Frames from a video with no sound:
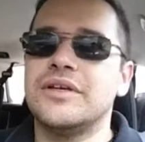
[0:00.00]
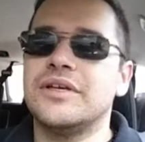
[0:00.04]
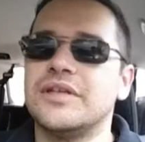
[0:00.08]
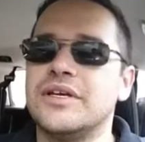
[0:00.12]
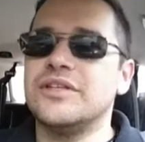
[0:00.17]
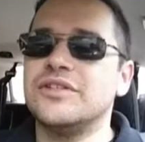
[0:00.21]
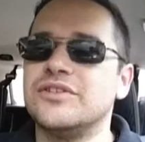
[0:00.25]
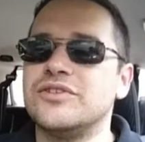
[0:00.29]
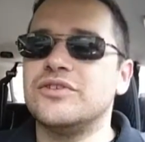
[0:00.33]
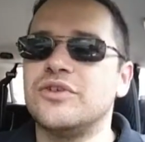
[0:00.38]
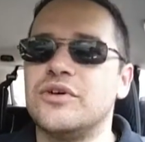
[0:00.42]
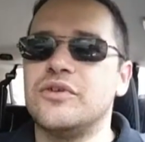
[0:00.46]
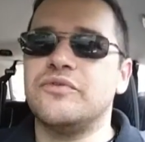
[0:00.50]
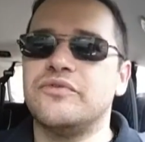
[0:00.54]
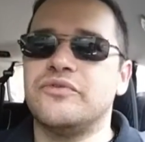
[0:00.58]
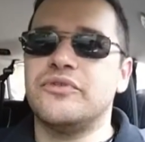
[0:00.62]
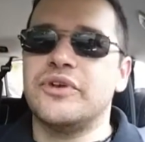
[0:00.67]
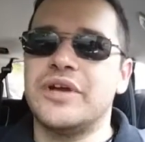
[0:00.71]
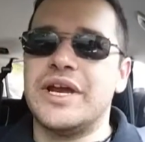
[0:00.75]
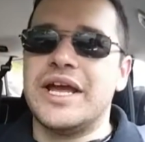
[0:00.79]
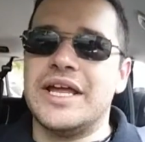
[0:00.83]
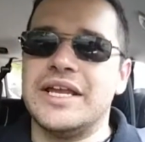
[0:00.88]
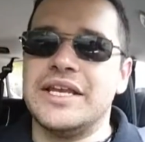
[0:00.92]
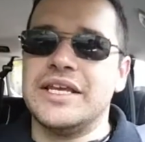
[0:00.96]
can solve
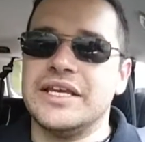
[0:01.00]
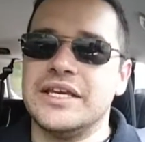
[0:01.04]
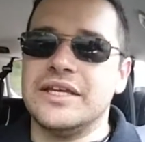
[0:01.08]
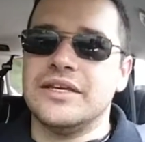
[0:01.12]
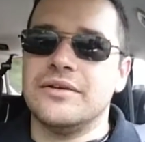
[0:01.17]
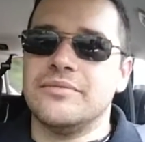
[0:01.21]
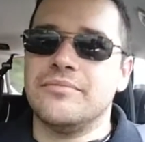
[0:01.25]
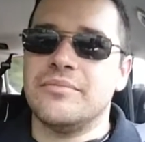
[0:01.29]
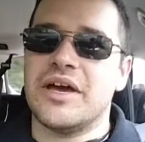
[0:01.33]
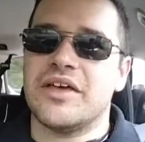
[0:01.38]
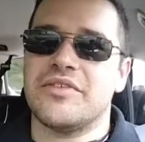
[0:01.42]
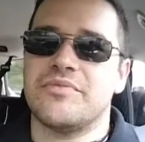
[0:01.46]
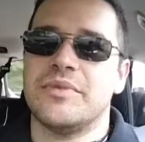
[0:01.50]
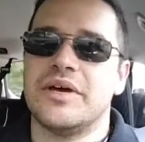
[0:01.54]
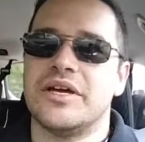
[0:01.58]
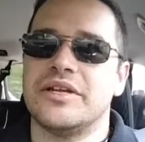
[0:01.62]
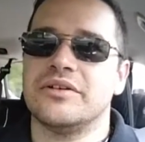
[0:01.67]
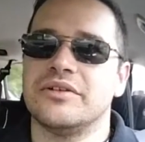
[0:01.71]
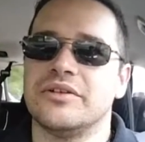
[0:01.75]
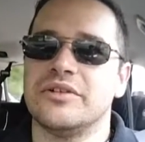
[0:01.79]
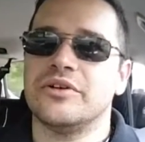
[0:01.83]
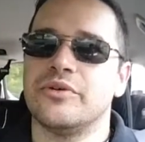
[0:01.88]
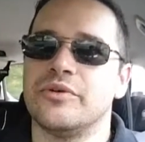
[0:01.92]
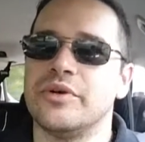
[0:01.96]
for any
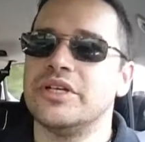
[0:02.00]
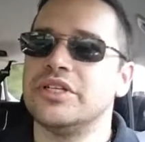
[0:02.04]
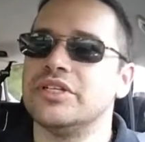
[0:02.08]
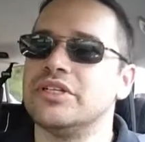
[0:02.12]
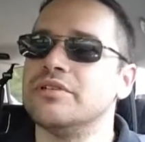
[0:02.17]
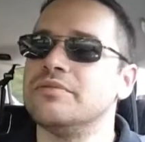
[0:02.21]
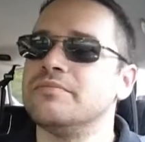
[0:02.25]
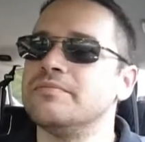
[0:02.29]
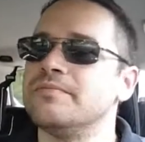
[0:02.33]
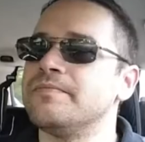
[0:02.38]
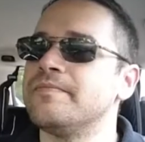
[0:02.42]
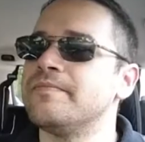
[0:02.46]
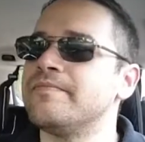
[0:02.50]
mathematical equation.